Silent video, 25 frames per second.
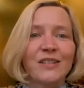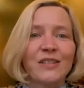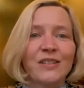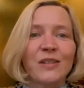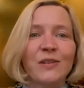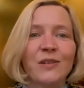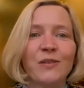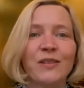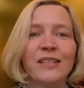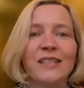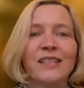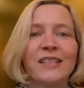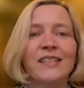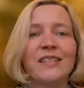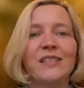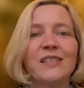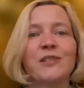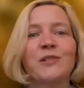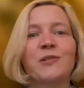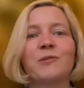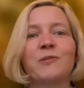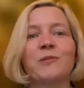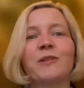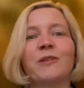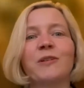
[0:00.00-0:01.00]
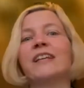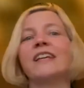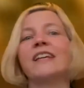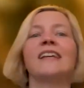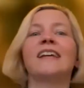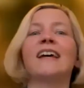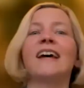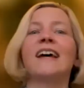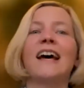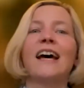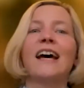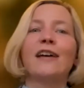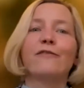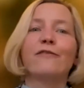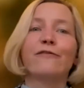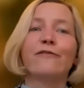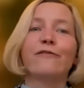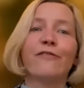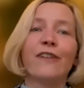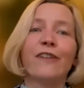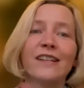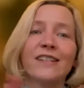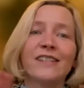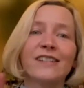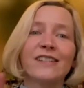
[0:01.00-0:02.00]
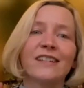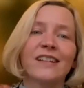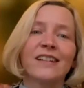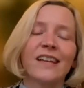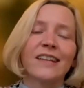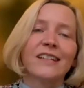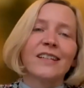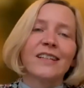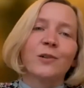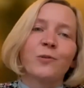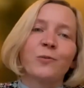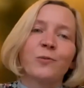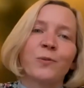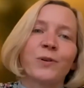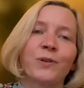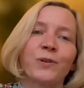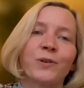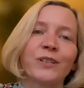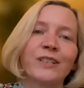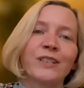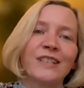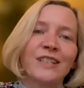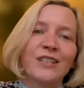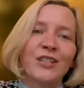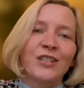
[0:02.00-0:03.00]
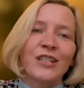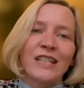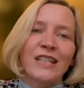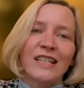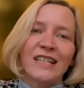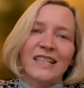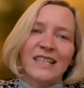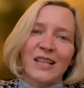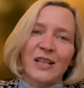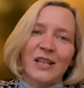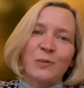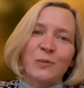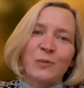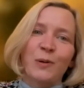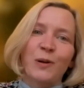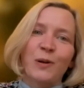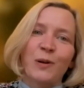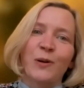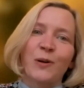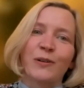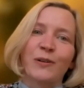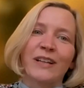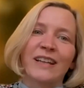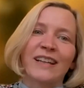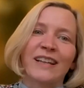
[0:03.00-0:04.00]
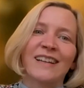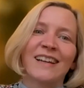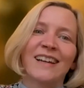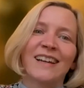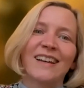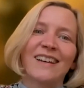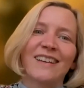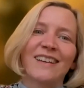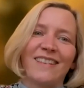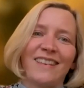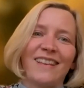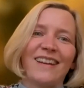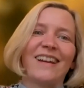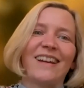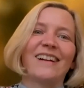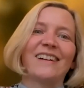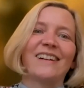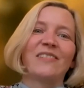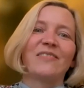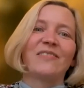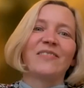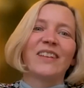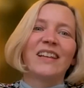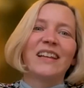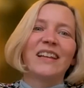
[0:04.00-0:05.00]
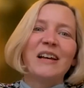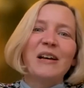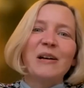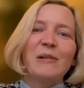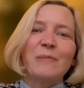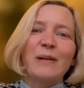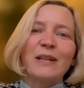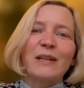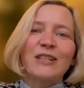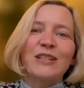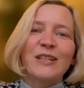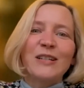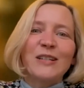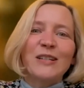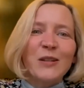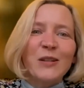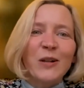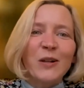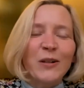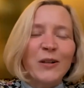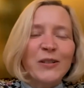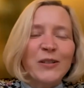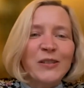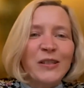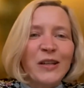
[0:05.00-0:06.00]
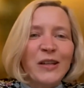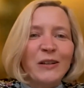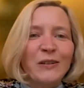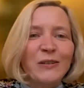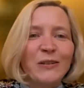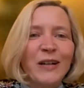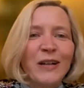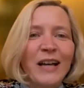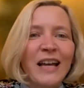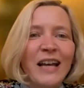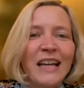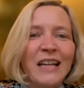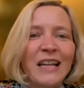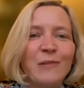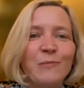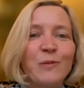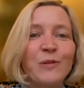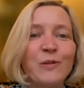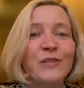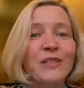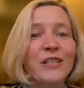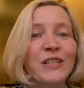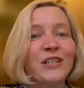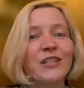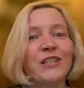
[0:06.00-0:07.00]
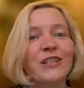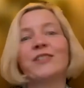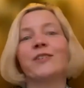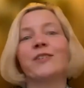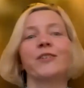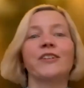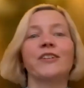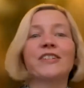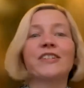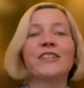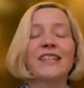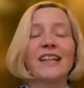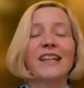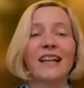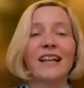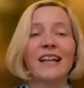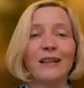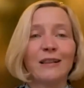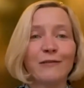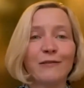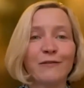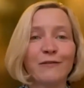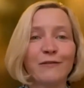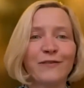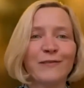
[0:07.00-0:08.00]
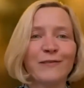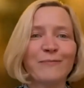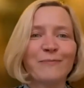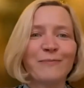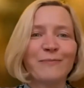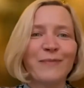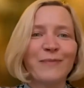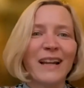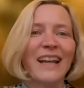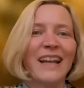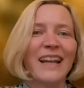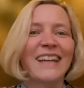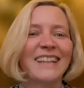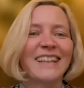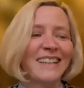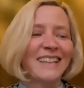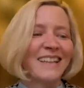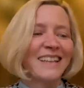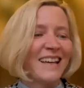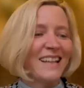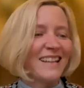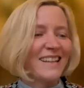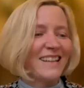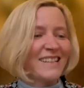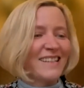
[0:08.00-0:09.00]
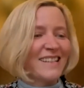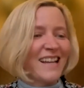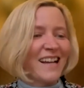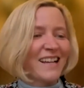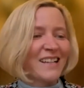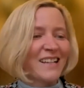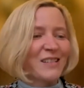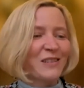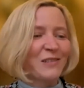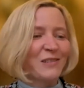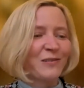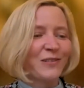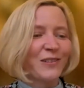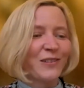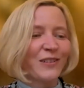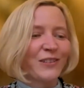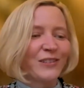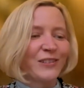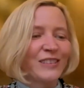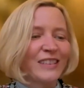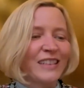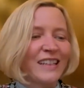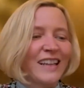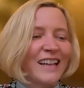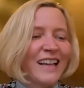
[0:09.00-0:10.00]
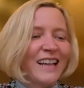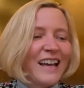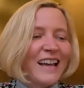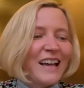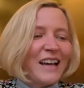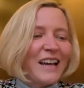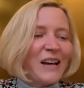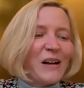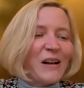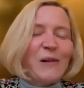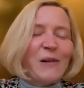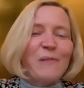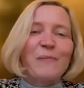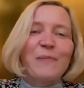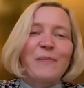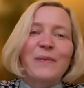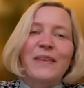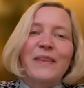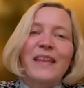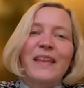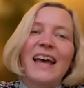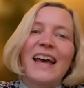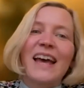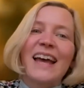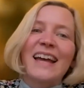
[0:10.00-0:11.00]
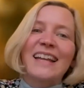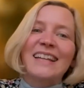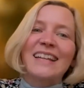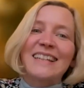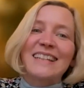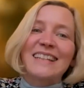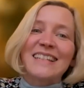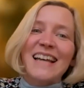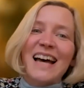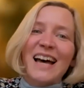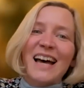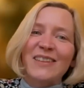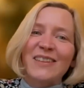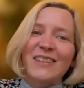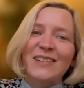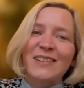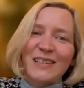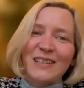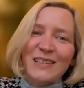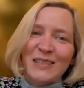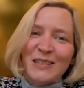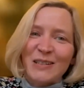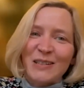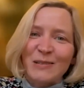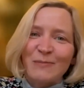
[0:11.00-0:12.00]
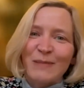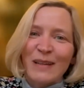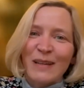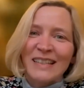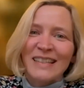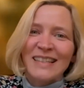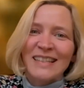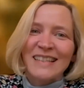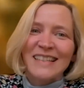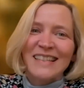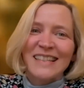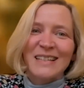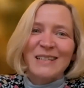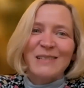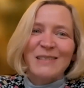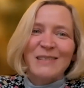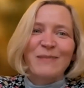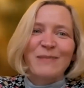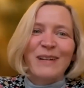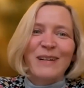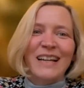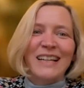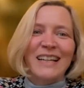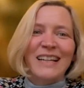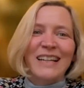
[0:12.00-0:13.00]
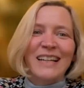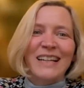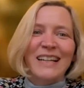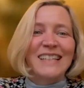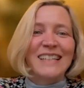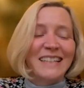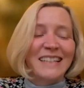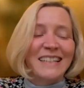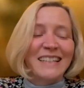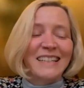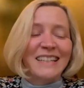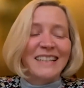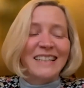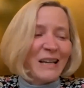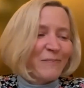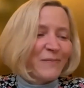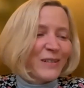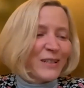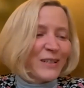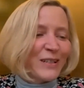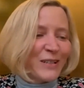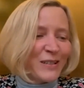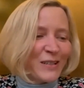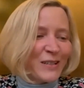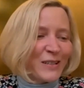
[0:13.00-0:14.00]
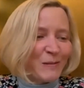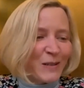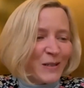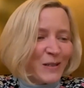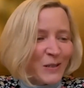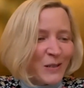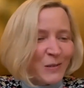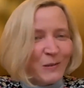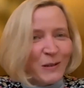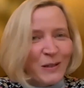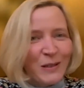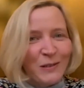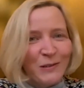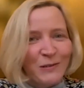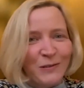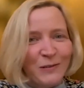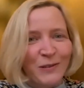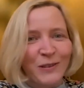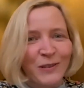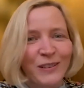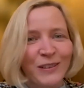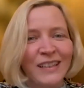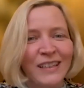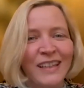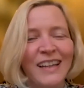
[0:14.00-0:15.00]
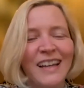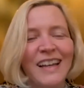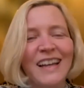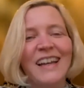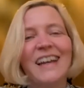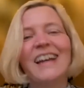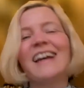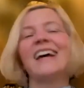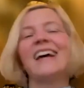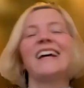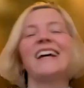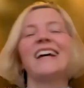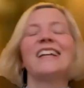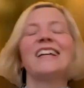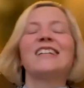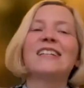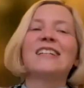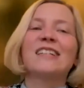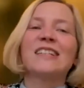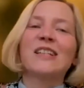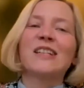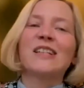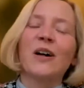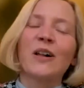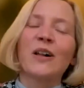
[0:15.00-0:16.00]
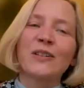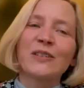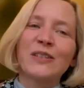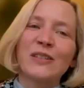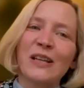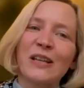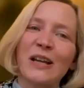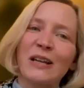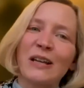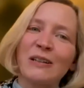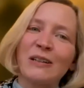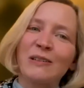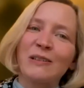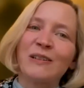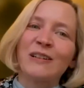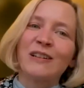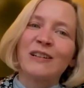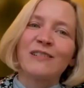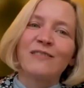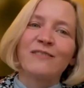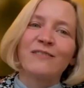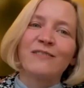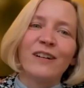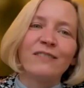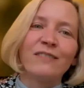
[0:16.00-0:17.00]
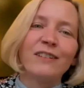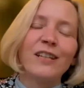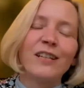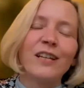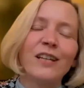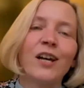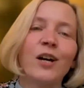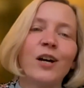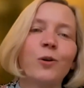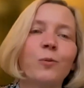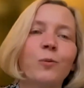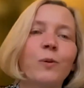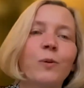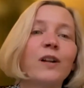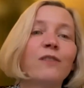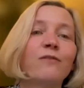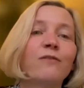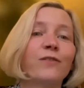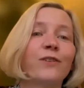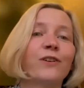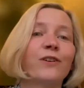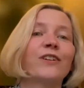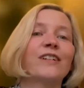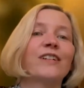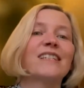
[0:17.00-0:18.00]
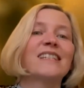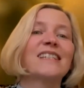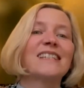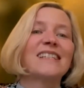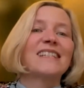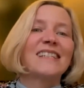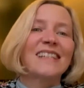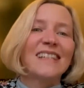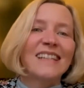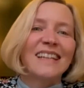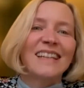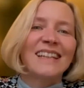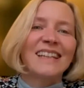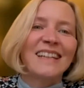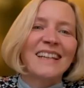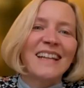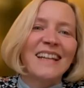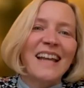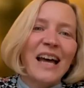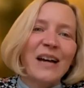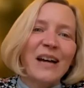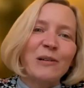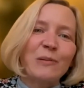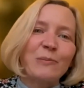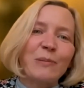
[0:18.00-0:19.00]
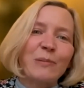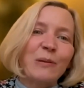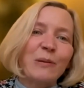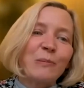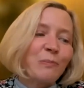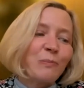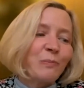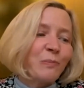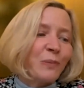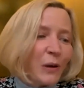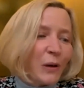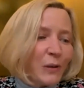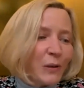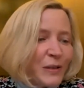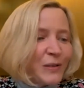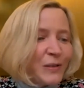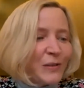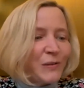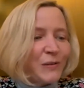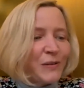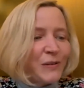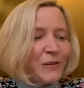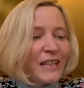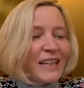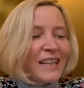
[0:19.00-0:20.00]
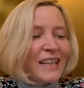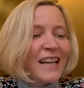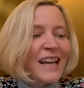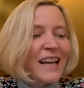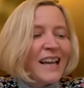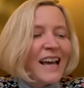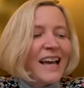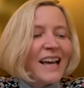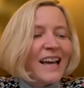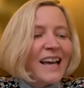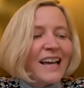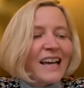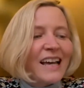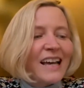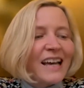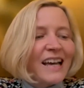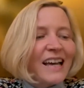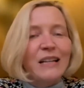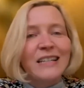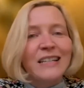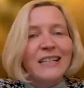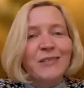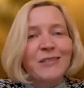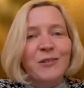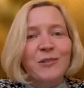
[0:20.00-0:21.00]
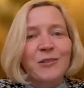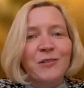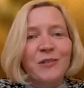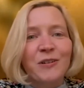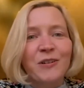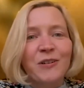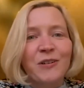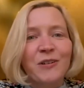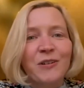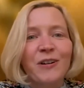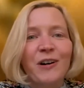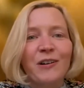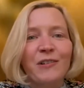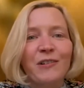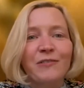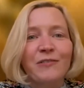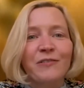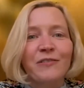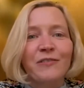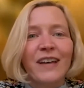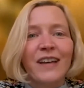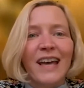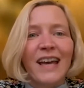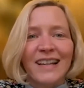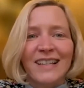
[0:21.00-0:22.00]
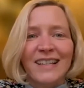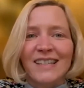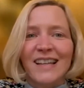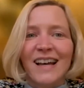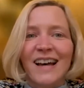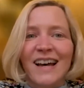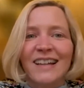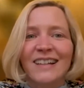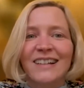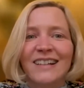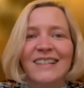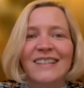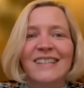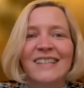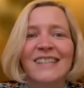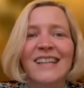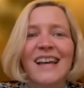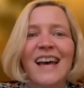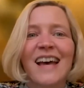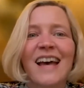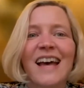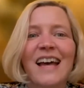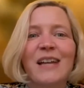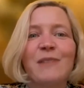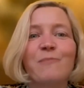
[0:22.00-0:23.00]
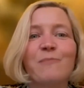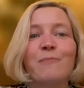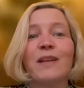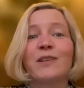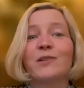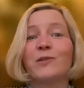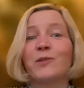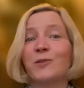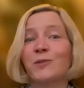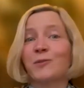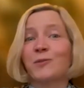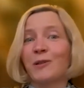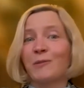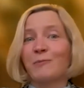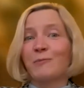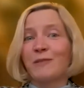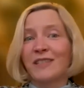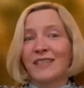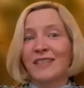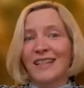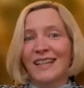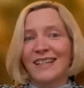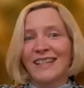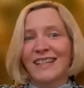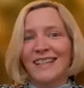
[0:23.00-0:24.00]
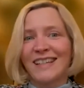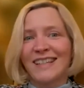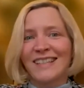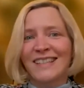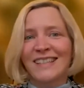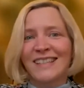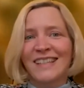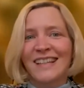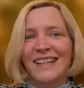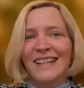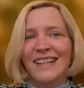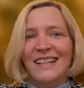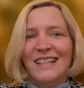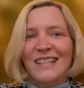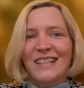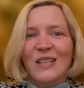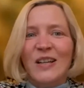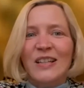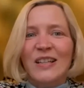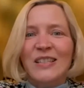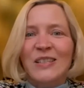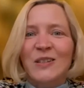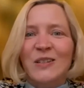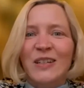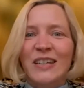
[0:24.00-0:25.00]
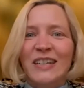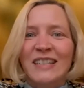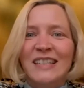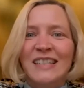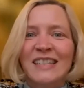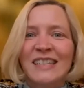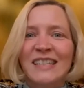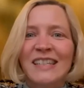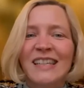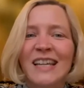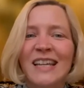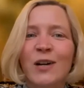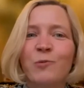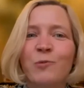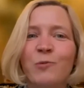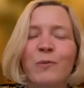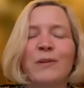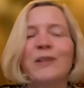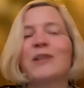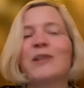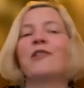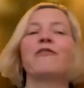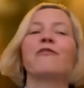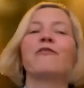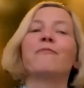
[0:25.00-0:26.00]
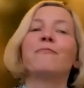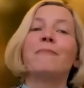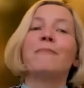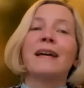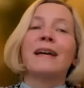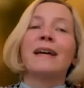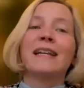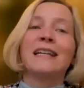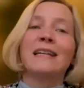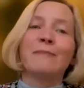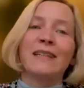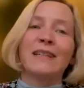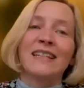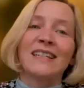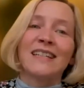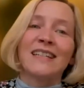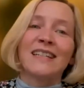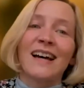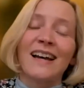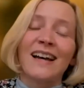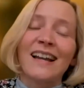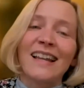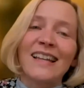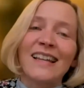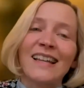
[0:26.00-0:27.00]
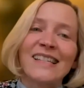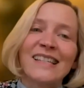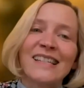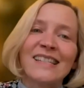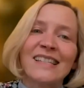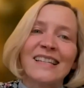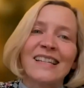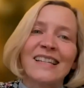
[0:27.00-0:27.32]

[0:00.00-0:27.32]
So this is truly a fascinating world she's exploring there. But she is also a musician herself, playing the saxophone um, and other instruments and practicing them, which is which is wonderful. And she's also very well versed in Arabic poetry, and literature of exiles, and manuscript studies. So, as you can see, a woman of many, many talents.